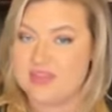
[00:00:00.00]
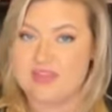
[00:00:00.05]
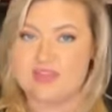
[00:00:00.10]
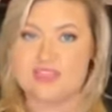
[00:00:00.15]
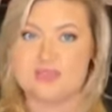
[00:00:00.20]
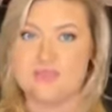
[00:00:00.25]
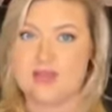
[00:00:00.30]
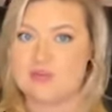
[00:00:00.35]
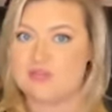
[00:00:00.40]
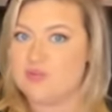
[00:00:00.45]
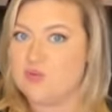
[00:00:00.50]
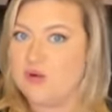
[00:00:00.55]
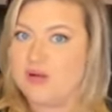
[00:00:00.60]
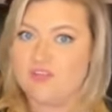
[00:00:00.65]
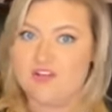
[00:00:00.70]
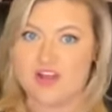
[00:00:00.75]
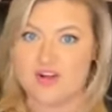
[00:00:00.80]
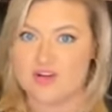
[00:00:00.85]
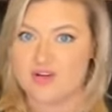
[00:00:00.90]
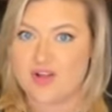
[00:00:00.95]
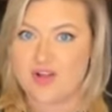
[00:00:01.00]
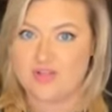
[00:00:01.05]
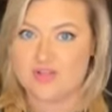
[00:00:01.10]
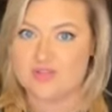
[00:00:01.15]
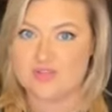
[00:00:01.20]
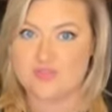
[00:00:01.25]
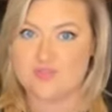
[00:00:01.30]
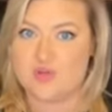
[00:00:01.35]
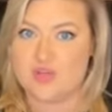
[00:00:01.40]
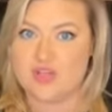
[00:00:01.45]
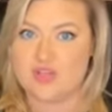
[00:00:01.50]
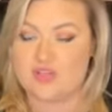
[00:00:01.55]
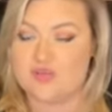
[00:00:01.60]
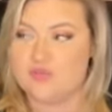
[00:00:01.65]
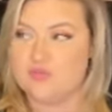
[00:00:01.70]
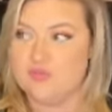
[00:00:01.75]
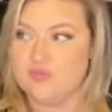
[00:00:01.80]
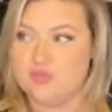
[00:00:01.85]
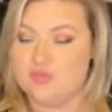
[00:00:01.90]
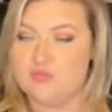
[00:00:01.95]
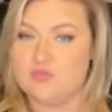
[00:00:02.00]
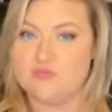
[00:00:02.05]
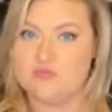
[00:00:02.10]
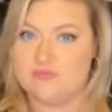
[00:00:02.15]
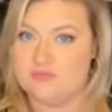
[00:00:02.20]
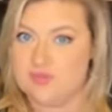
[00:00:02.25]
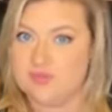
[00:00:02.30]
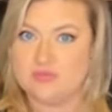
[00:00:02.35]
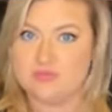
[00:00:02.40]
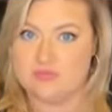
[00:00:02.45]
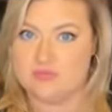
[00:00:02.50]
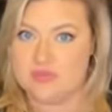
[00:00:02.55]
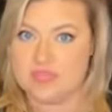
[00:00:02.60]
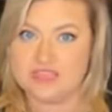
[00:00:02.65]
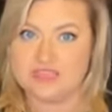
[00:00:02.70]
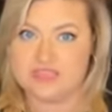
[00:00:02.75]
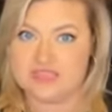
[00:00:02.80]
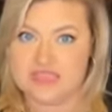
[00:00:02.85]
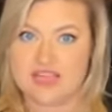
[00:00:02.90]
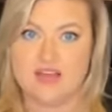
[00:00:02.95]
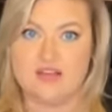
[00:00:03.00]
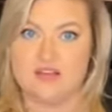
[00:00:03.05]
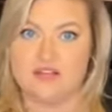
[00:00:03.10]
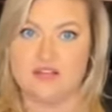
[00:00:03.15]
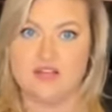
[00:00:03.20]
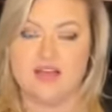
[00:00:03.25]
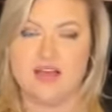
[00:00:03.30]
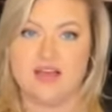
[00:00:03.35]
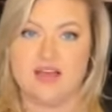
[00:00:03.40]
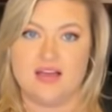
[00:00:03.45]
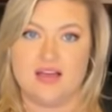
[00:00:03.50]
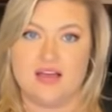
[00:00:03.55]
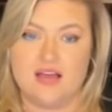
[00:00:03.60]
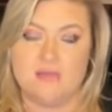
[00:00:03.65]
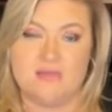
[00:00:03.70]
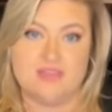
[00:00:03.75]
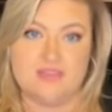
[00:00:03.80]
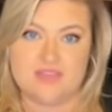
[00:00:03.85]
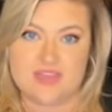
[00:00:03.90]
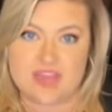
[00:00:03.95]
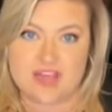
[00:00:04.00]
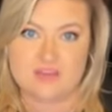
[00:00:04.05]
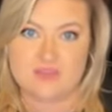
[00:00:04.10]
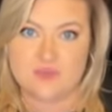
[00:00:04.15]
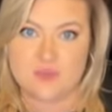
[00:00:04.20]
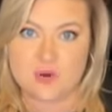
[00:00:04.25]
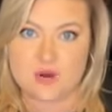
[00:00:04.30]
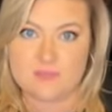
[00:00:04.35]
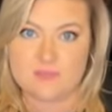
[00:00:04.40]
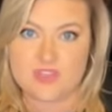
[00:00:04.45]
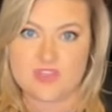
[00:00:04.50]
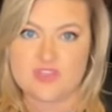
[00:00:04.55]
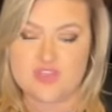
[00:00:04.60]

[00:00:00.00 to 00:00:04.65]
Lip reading: it's about $1,200 is what you can sell a beef cow for.